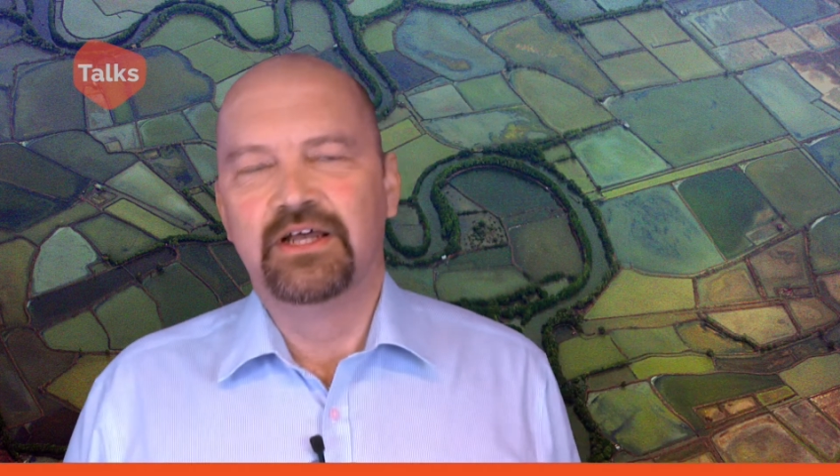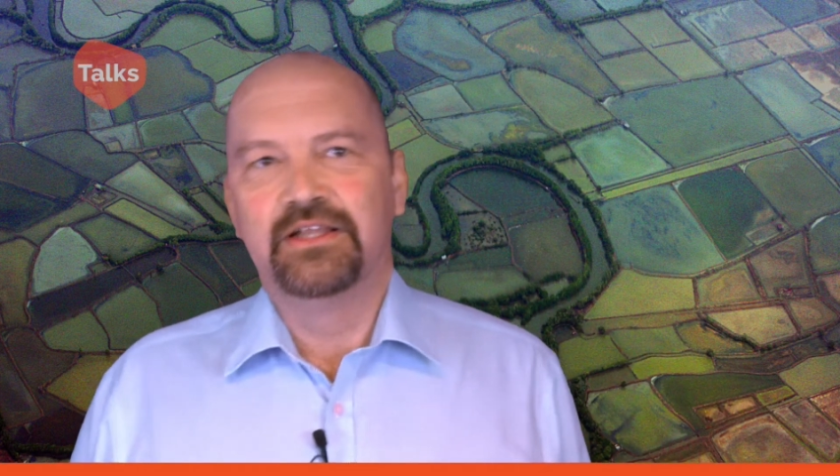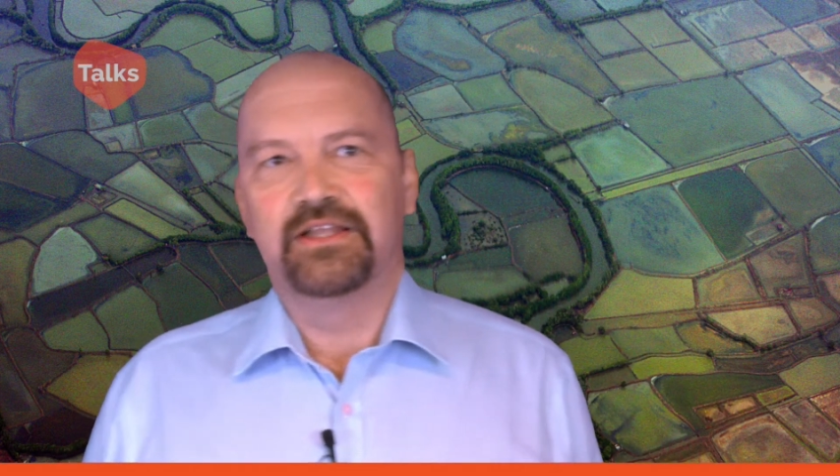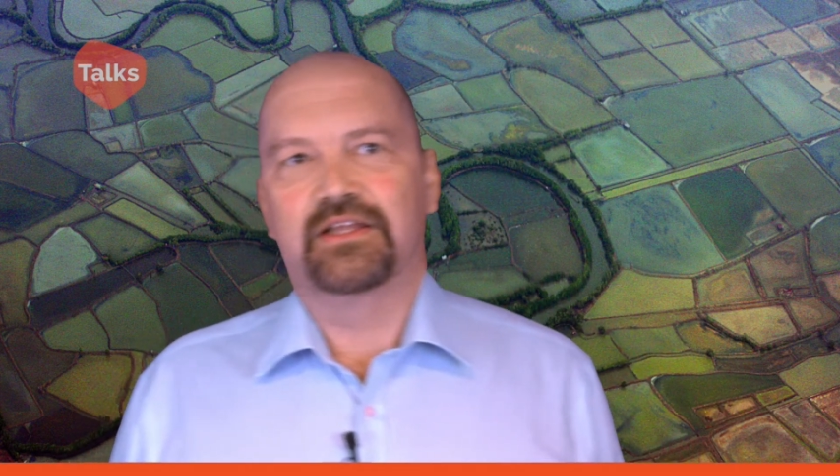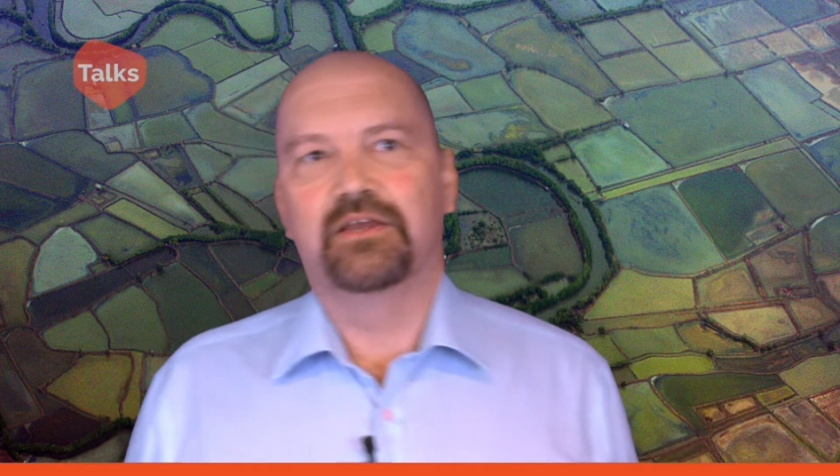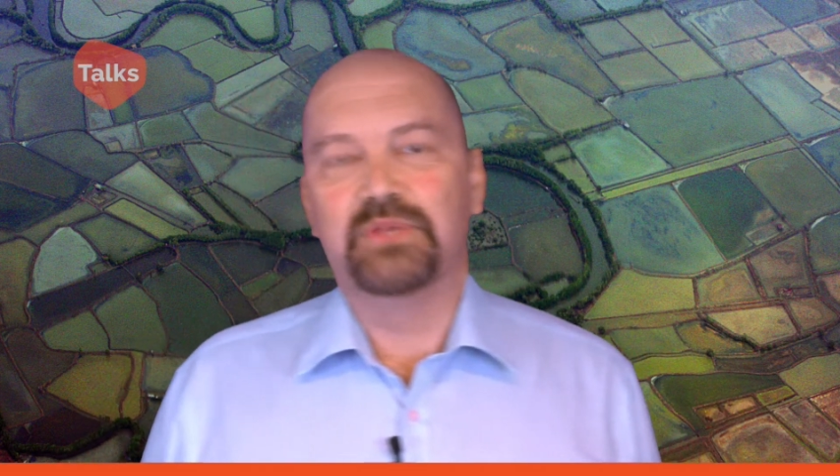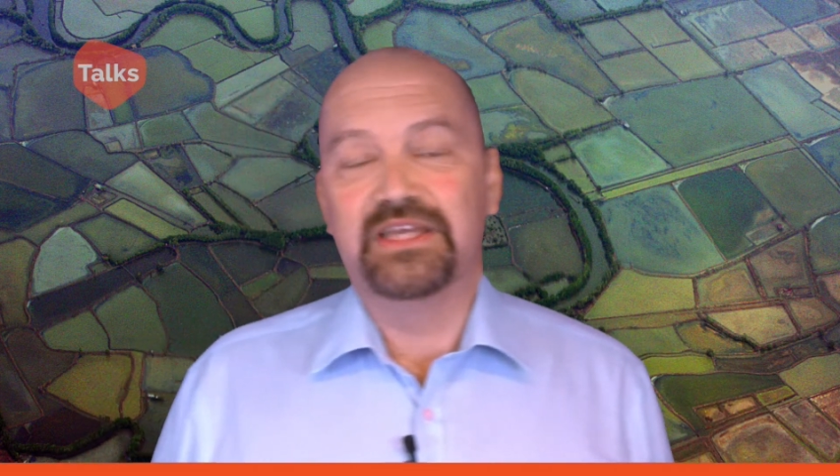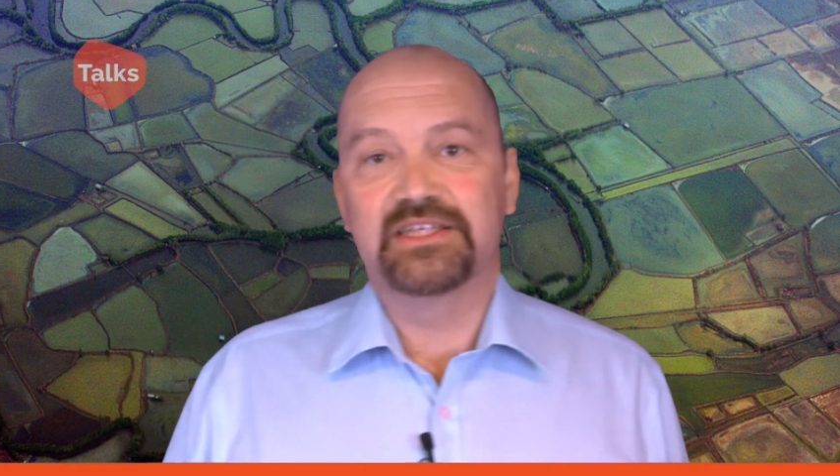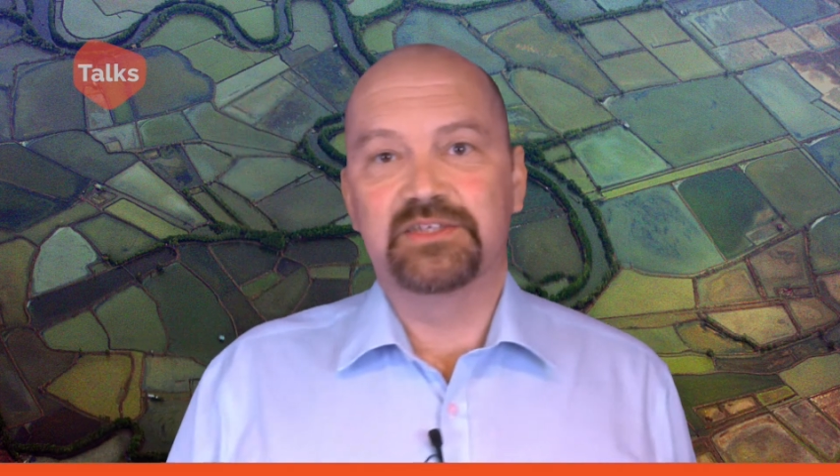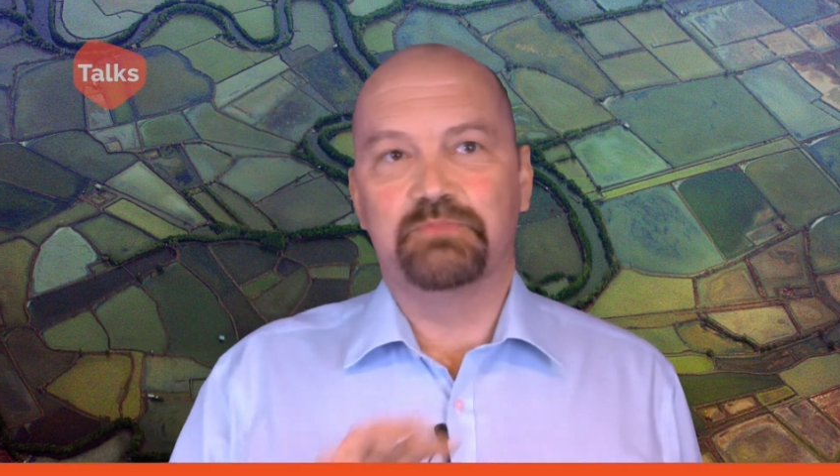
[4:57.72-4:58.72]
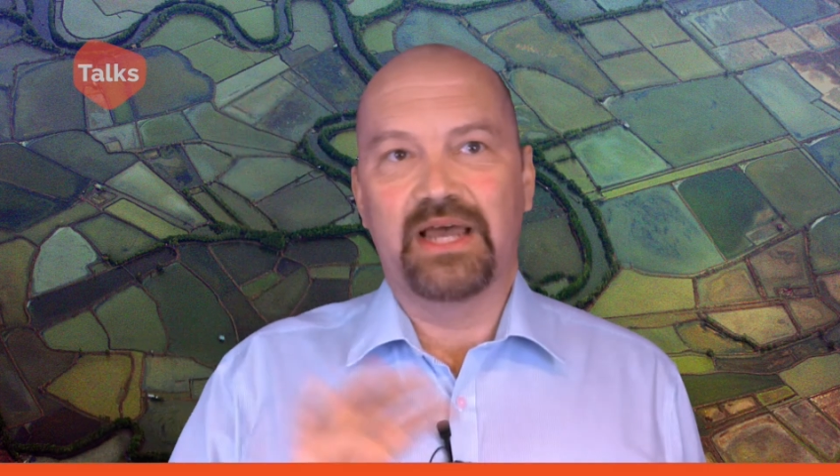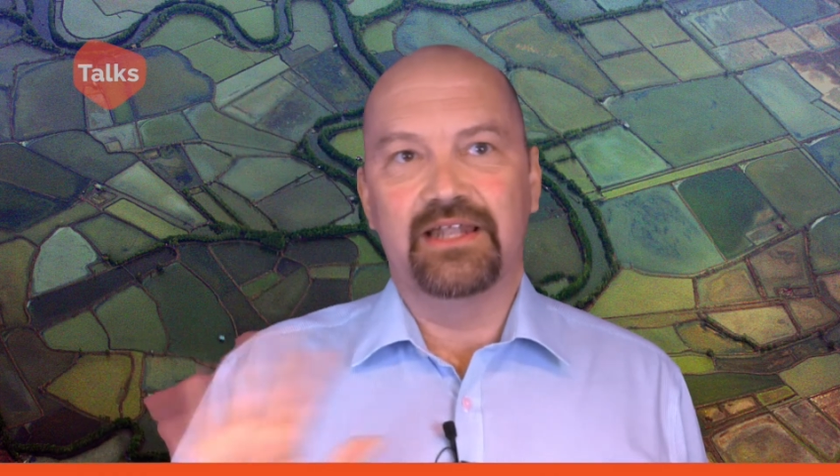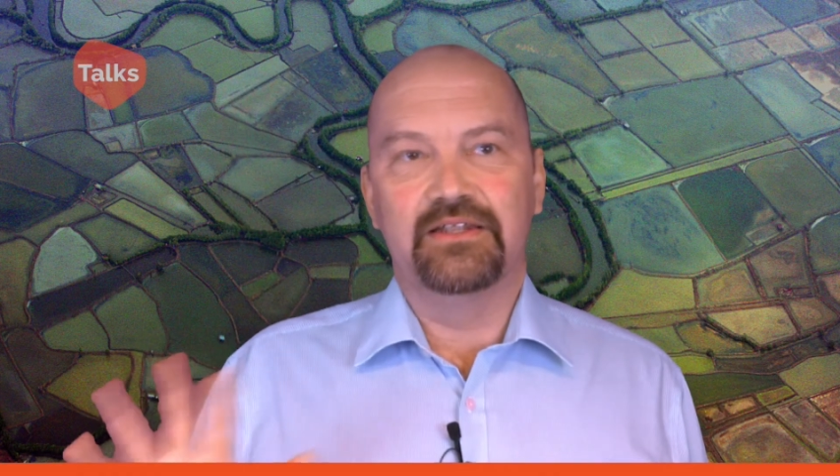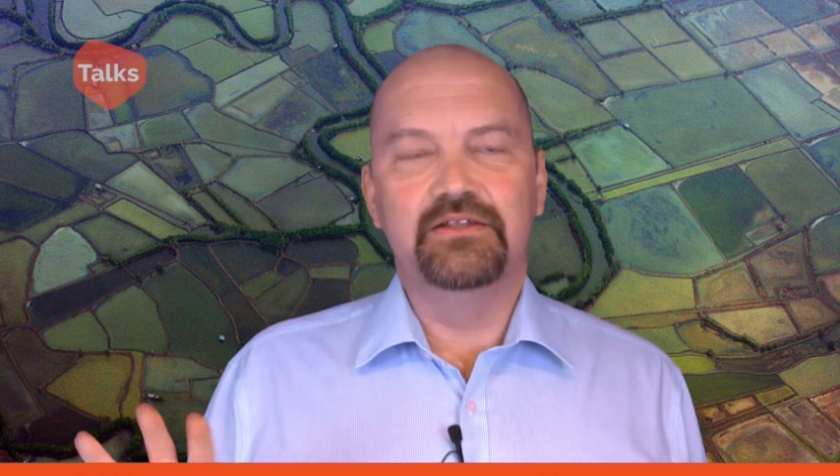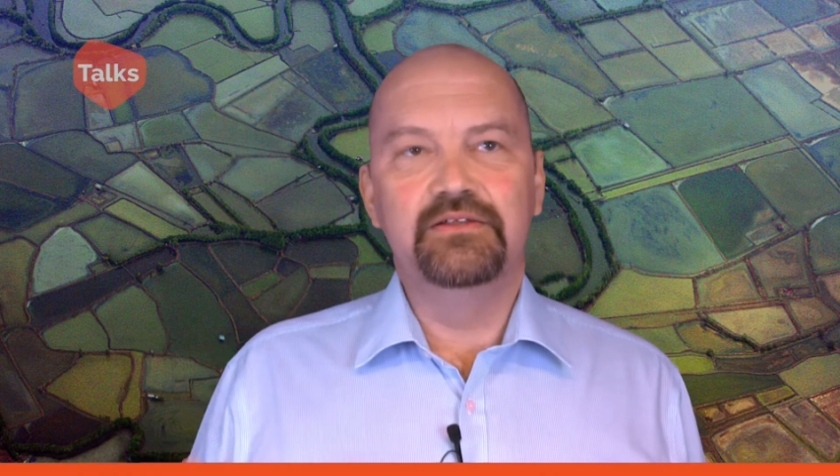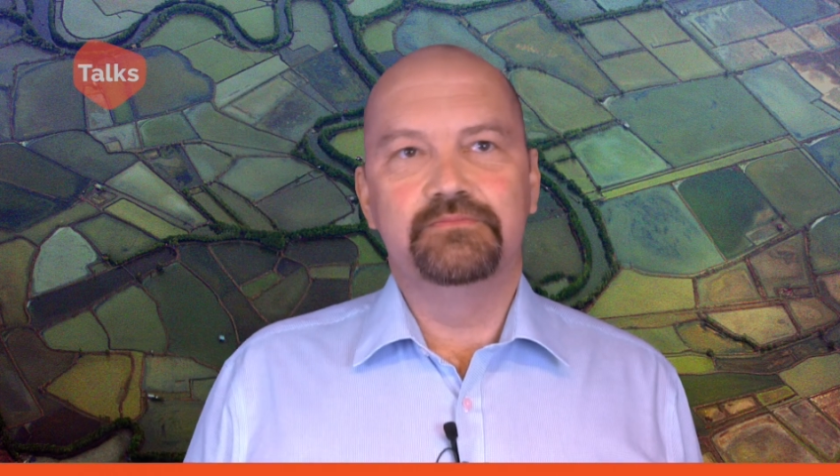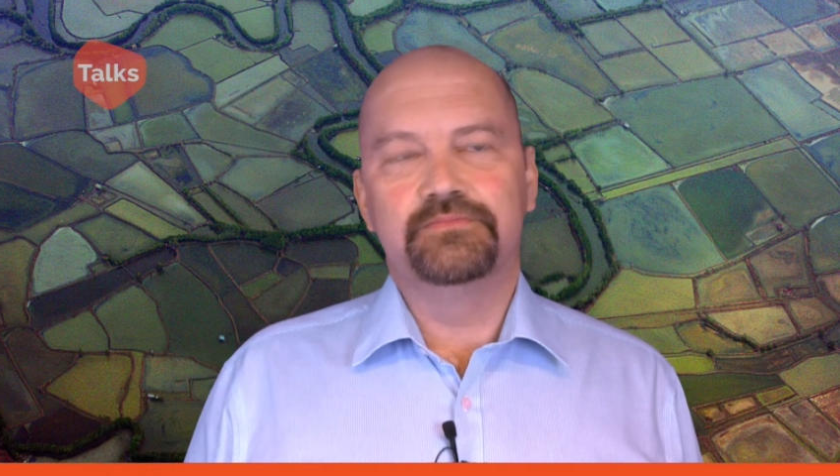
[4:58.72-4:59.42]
that can be expanded